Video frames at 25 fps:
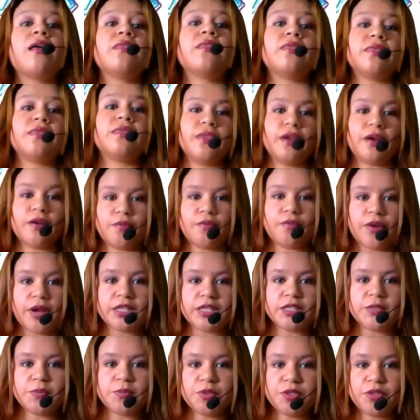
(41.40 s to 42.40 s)
the
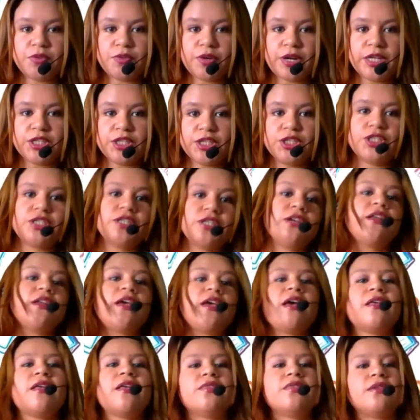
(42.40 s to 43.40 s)
respiration,
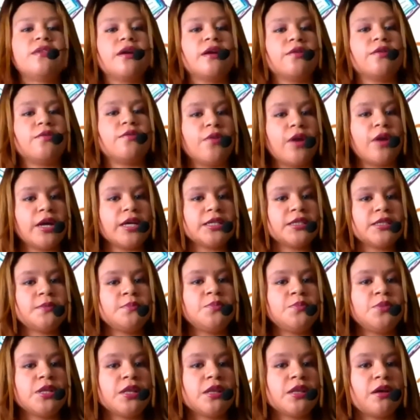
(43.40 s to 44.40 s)
the right
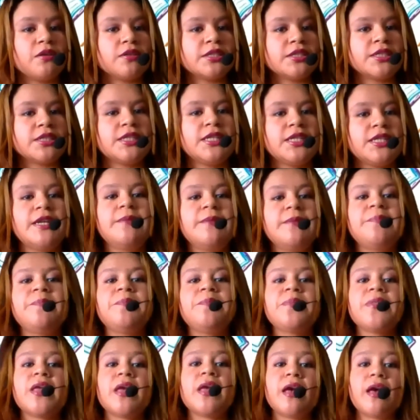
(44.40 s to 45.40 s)
velocity,
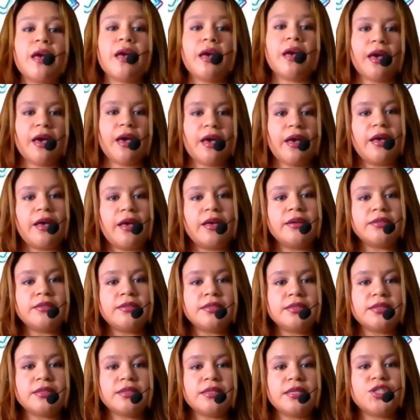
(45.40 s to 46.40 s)

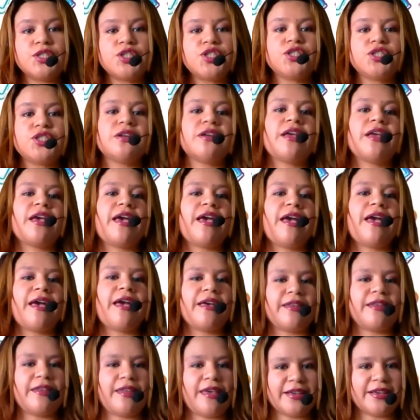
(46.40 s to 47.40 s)
intonation,
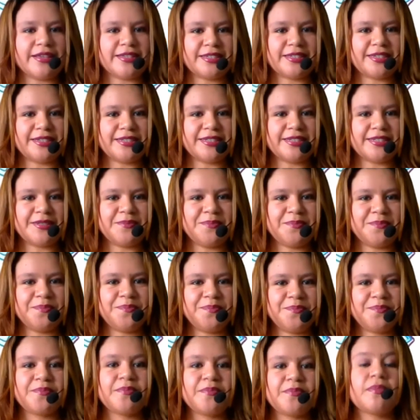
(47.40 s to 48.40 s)
and accent.
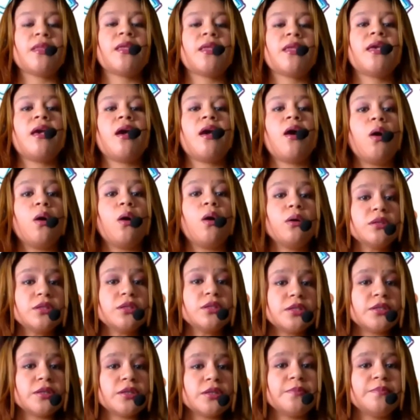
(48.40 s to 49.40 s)

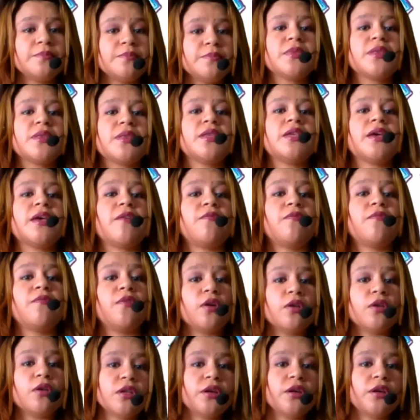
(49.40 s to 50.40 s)
Also, the
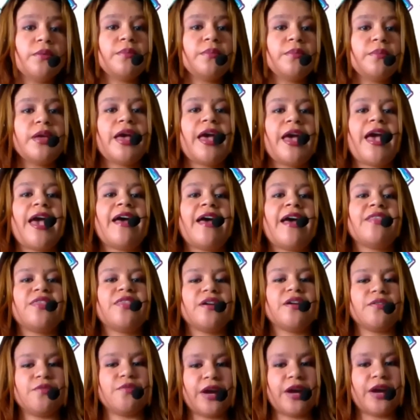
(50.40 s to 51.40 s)
volume and the
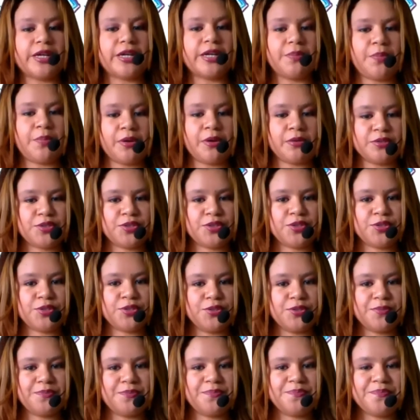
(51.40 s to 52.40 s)
right posture.
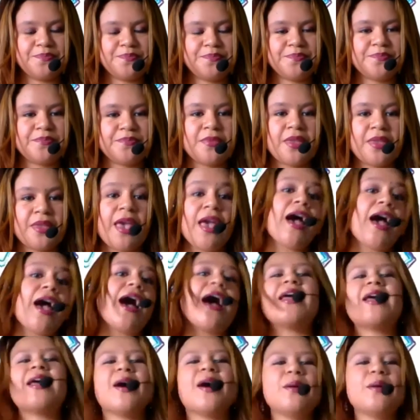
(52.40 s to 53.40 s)

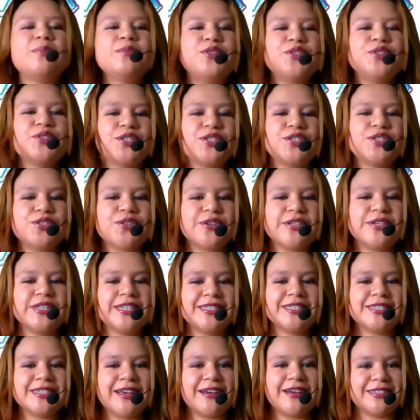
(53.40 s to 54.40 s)
I hope you enjoy this
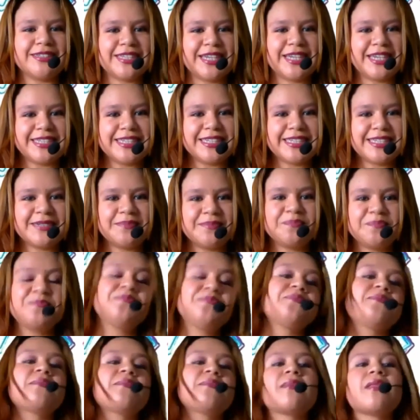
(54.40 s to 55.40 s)
content.
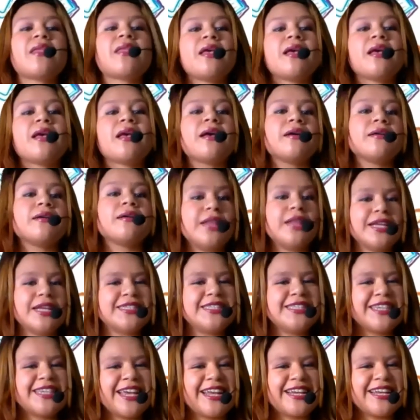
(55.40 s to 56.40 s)
Let's
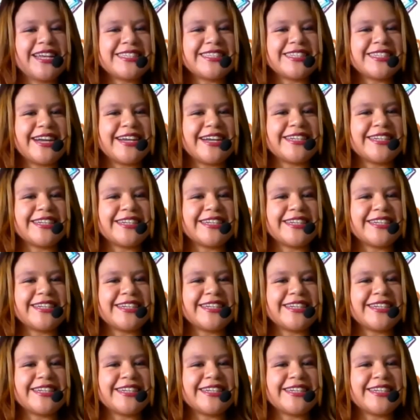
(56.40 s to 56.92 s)
get started.